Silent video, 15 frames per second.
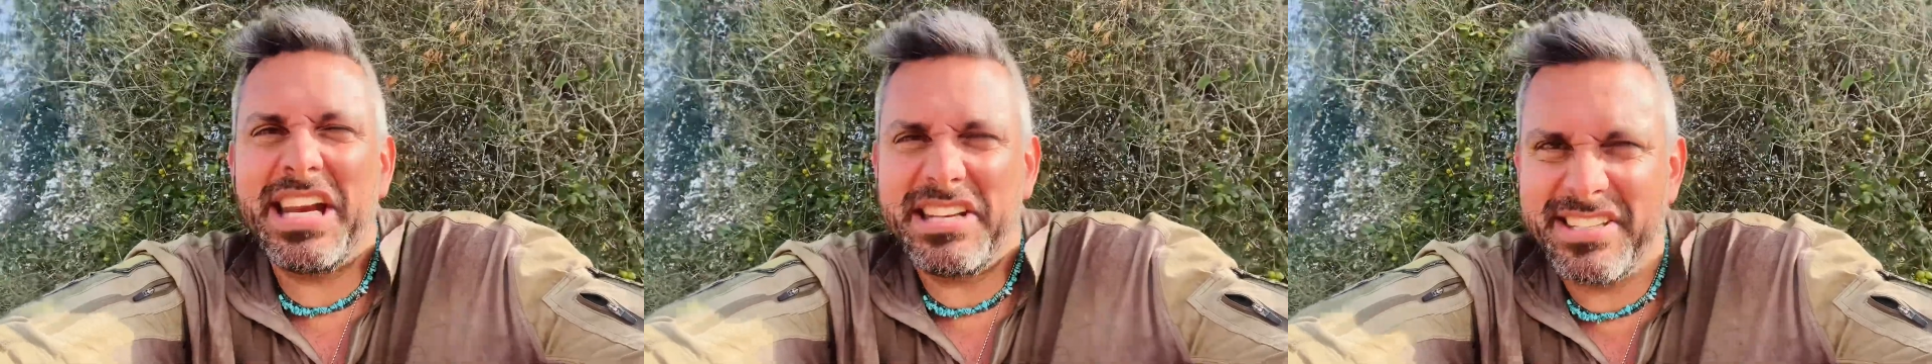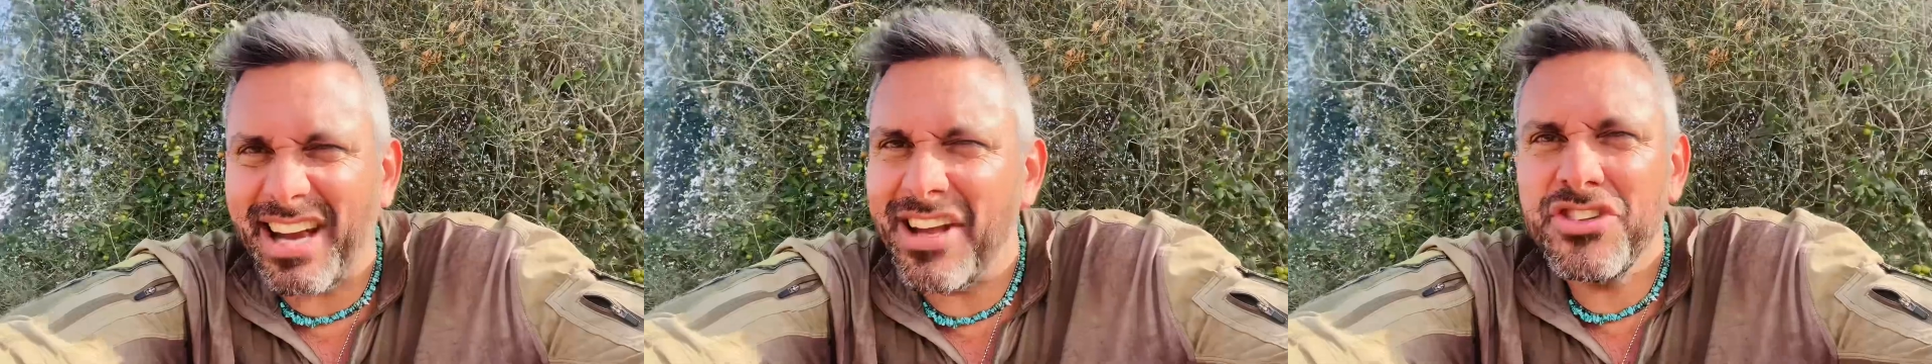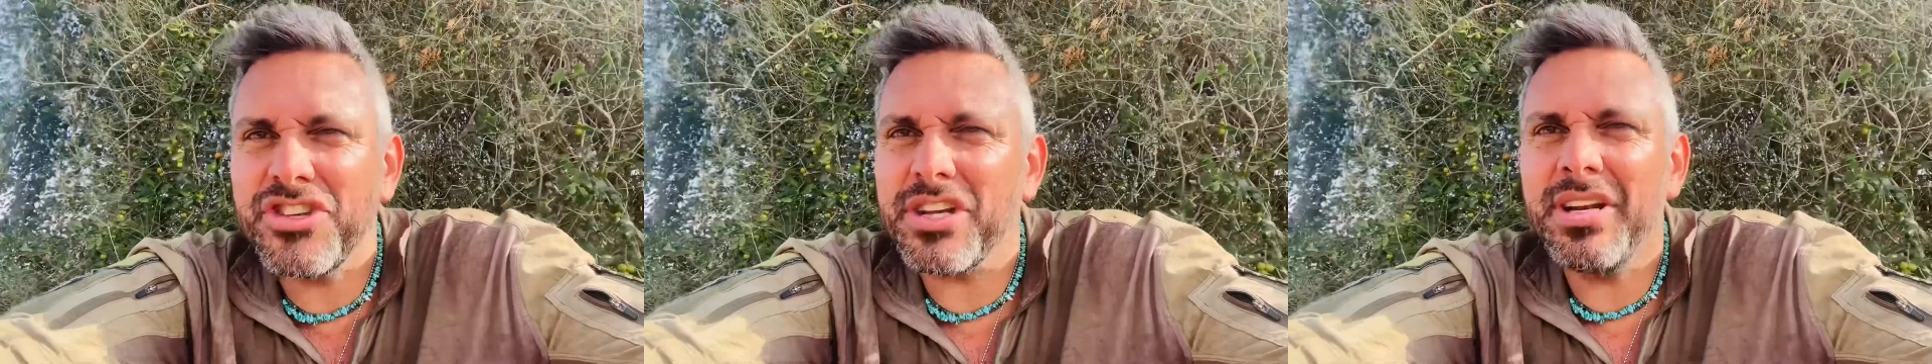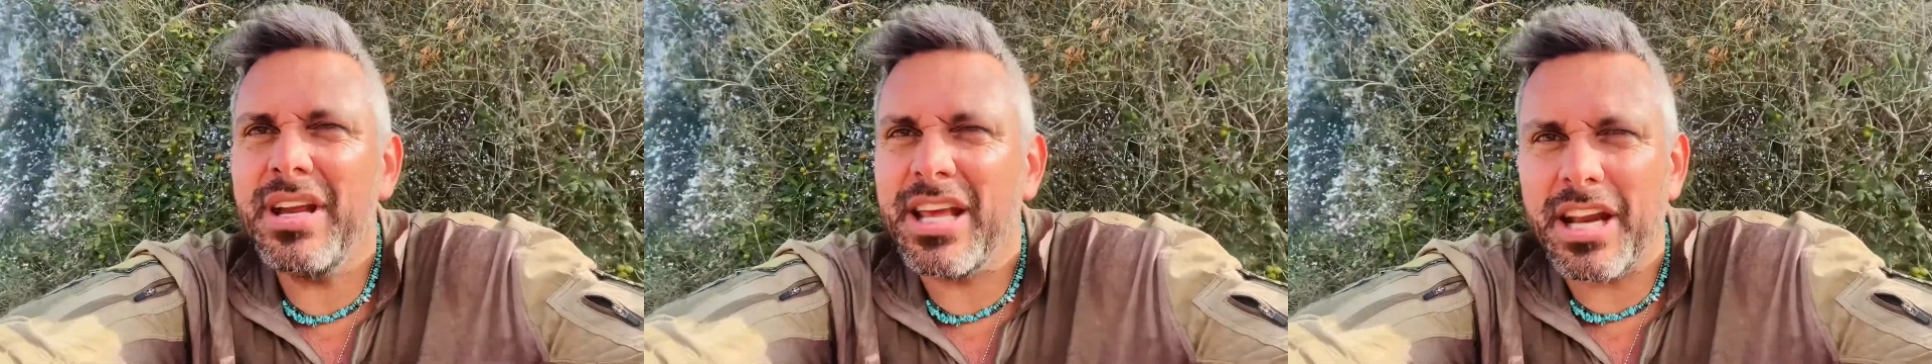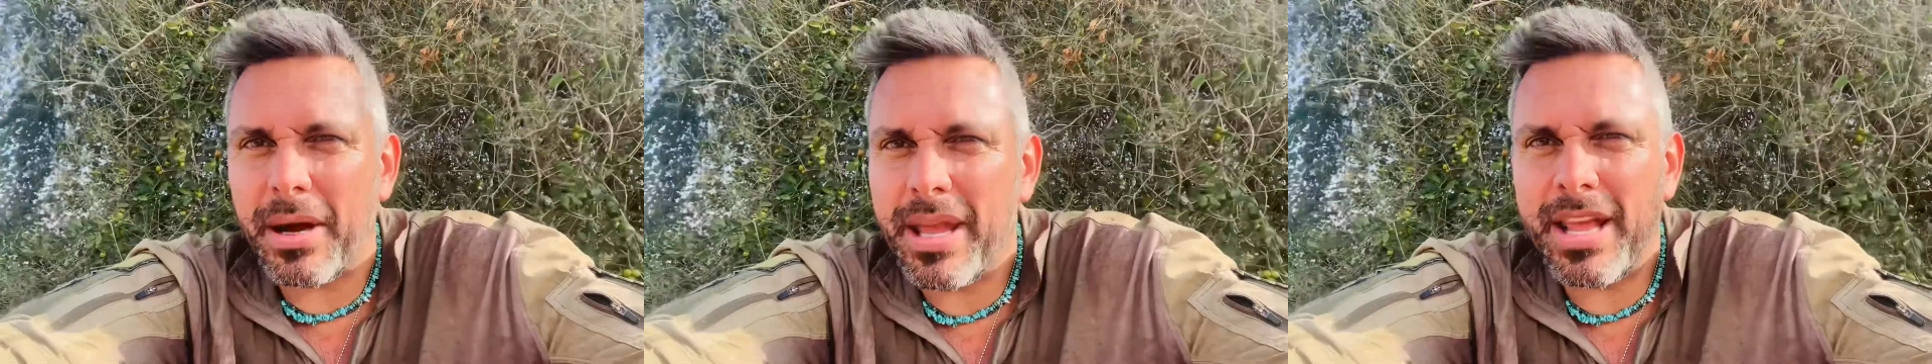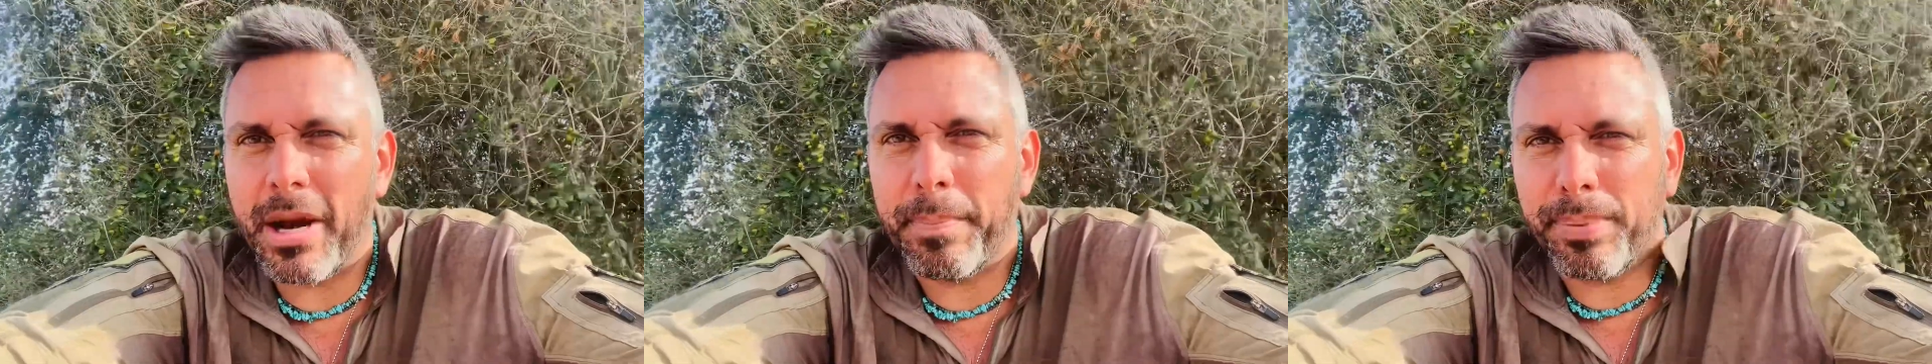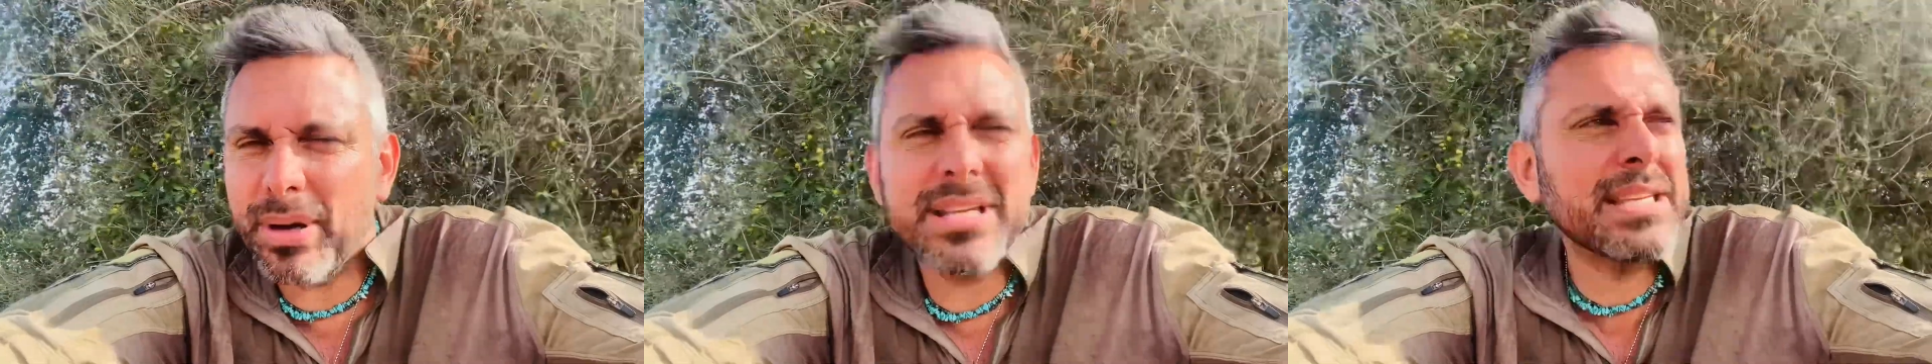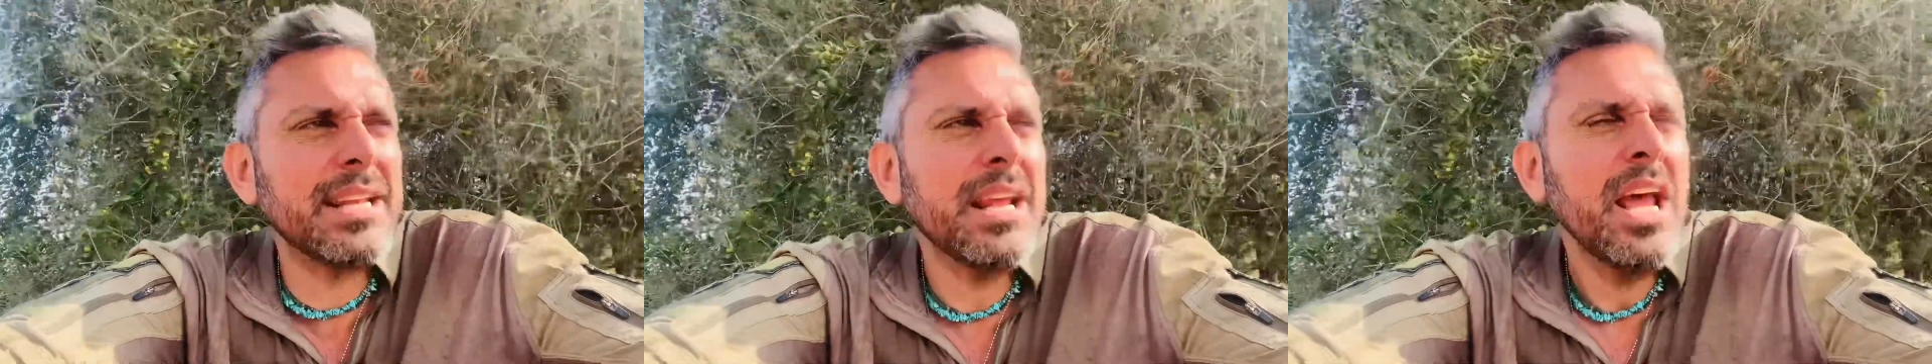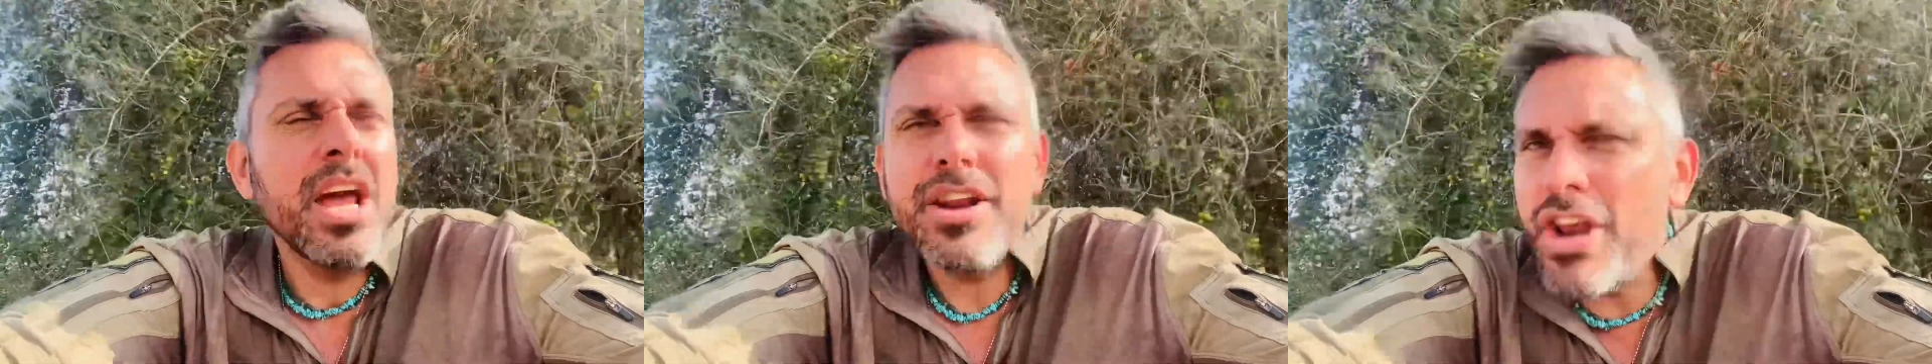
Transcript: a dungeon, in a prison.